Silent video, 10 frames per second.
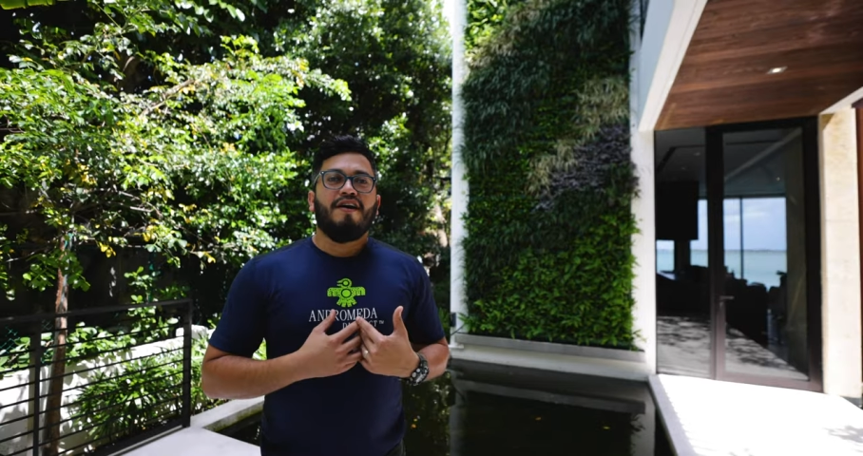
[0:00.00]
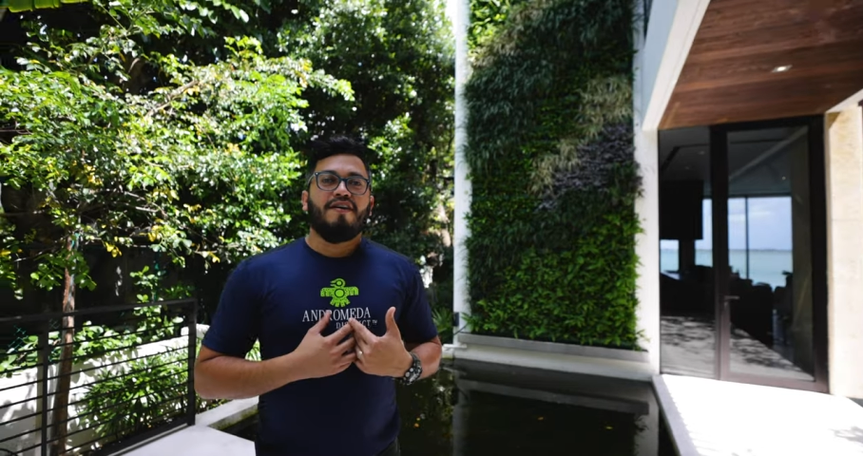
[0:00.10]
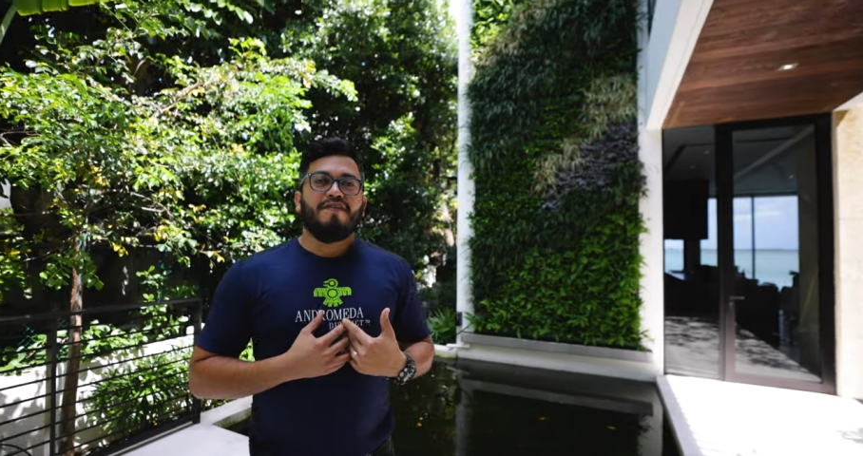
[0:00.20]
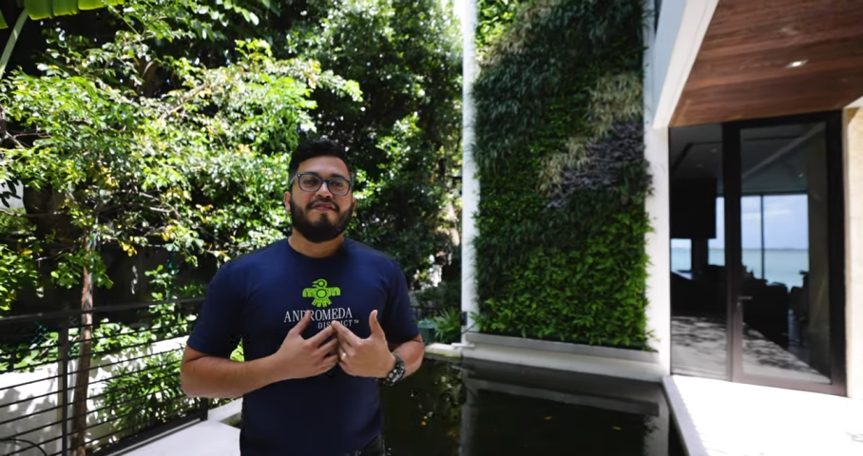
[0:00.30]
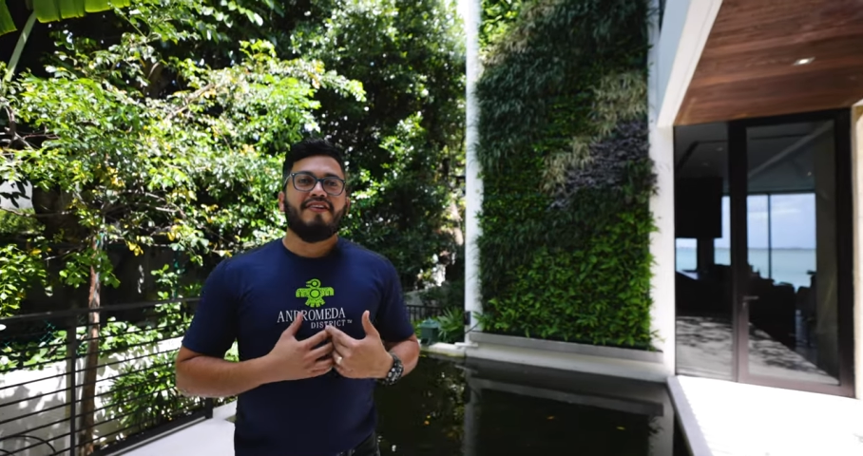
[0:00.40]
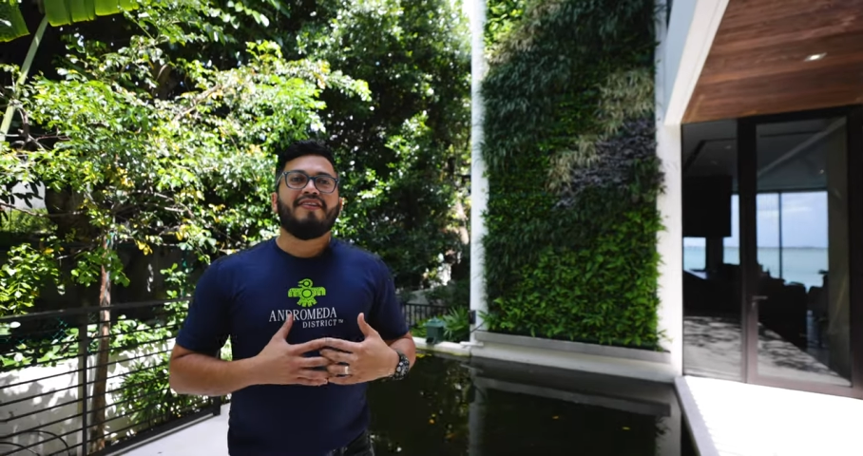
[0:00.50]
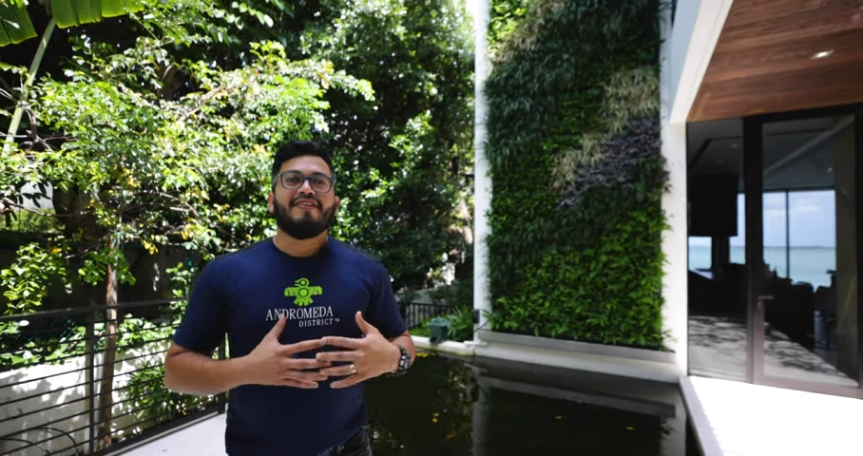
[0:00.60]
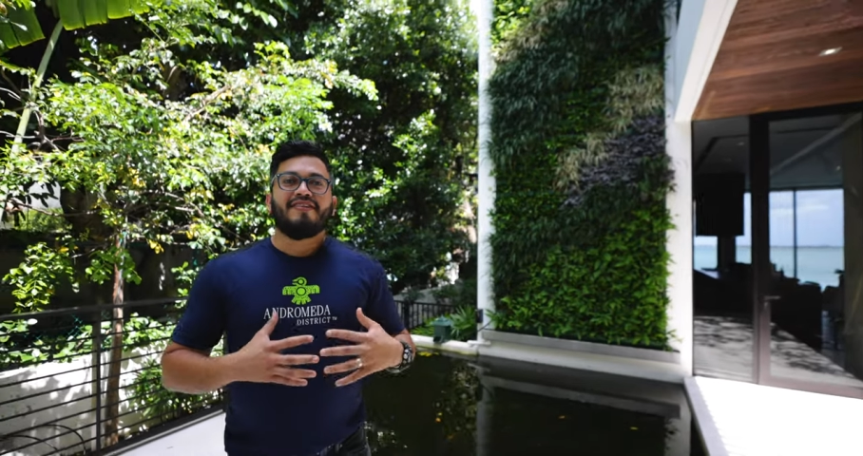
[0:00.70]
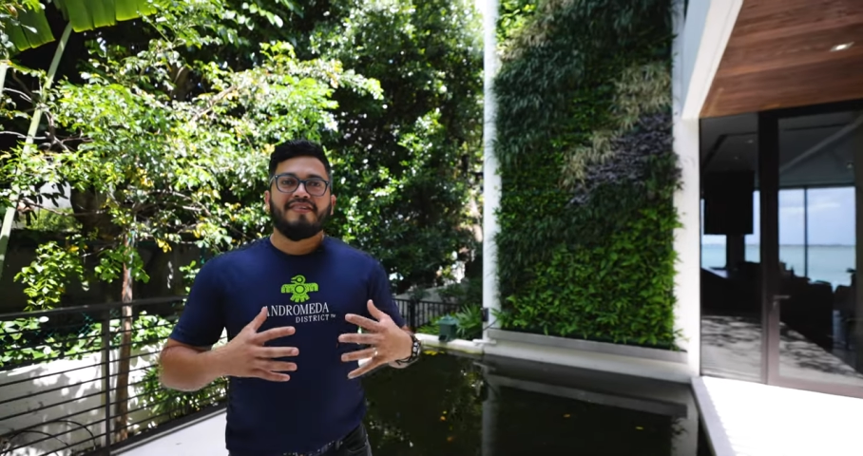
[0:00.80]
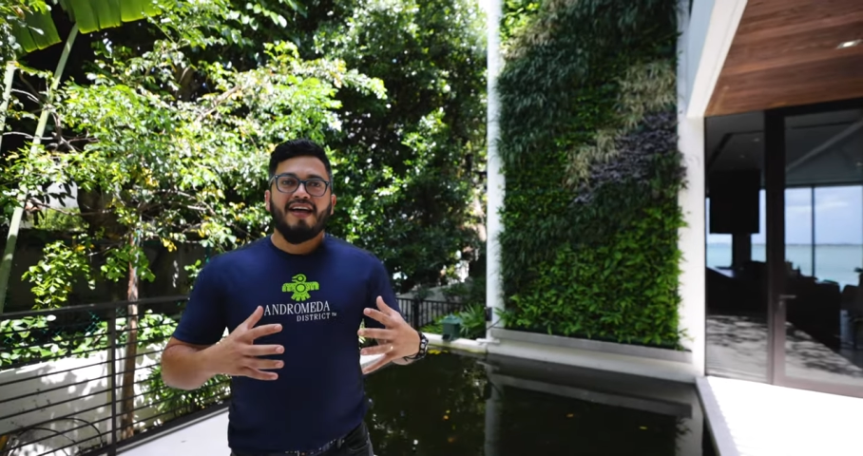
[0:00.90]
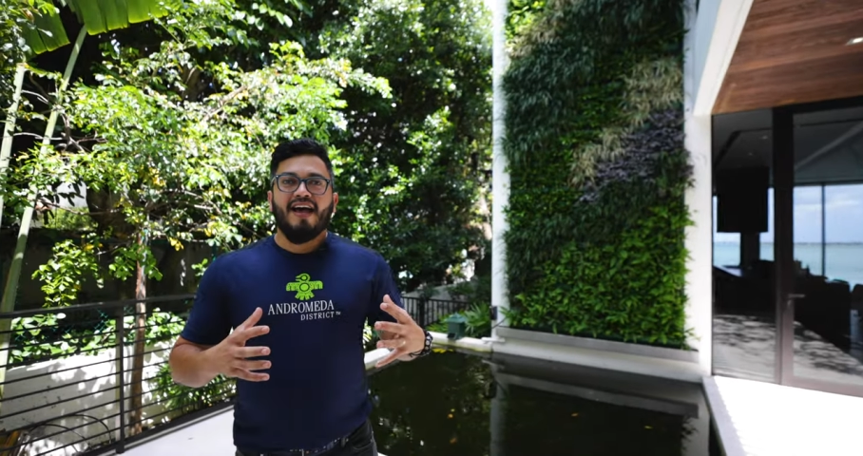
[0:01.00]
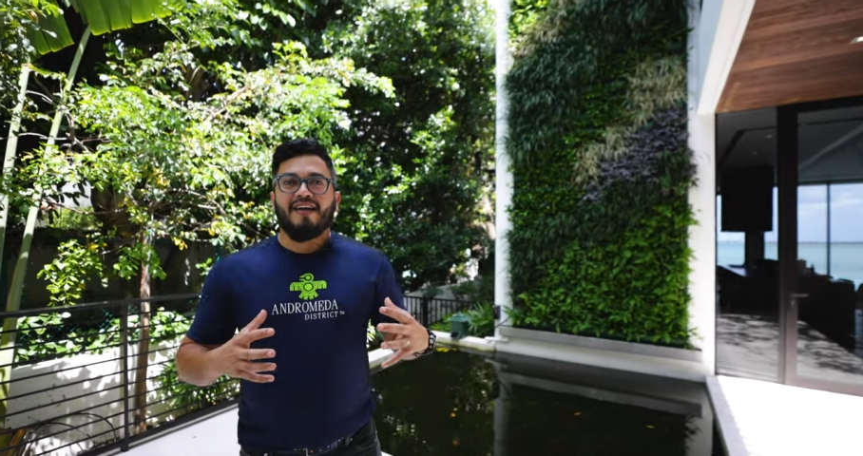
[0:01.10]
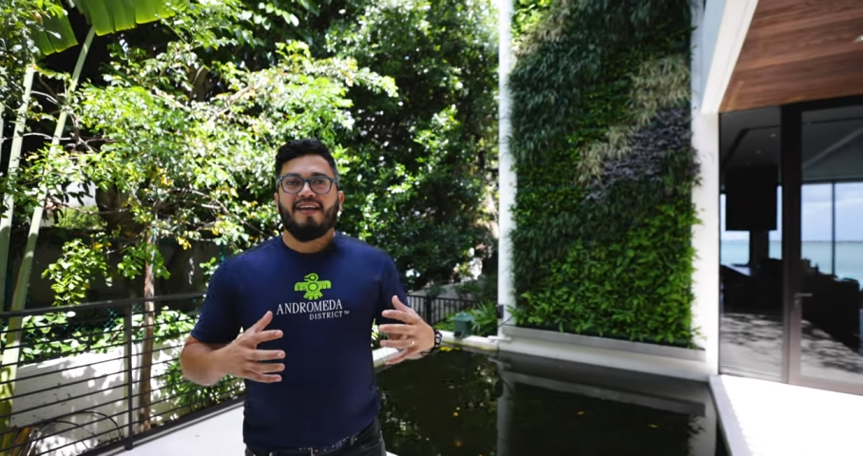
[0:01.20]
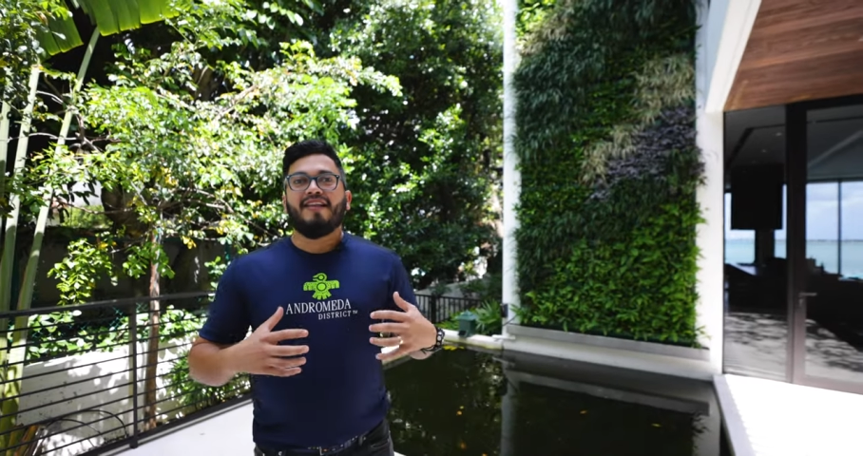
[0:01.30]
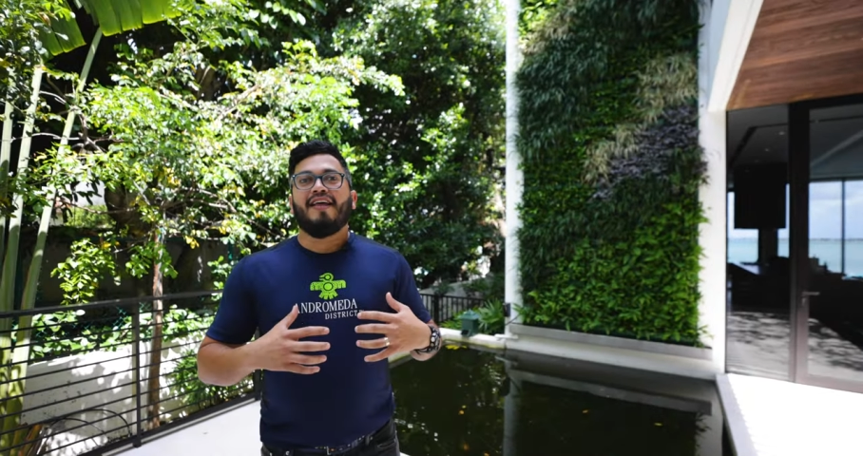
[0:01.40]
of the
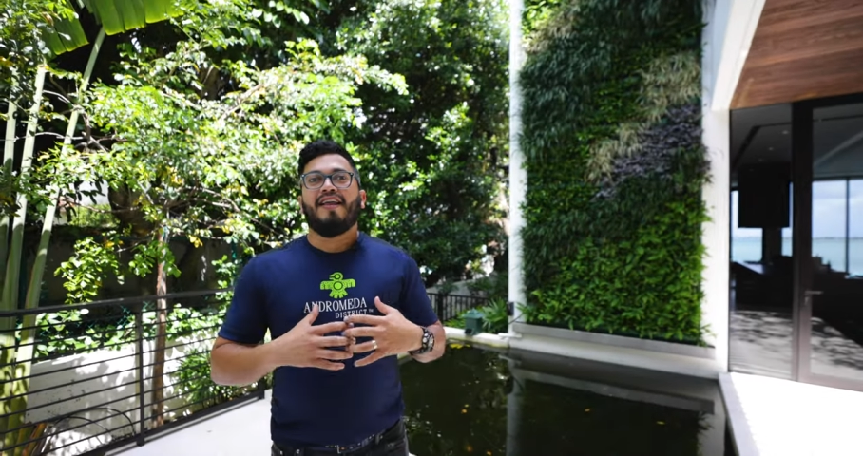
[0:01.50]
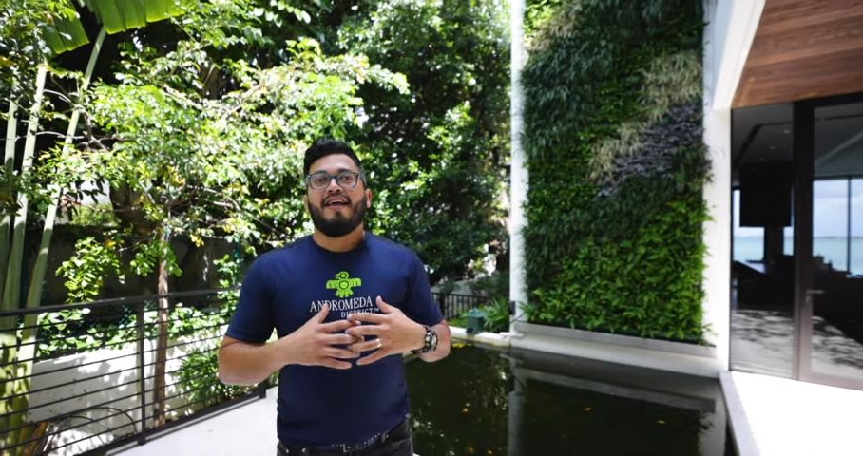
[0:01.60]
design and the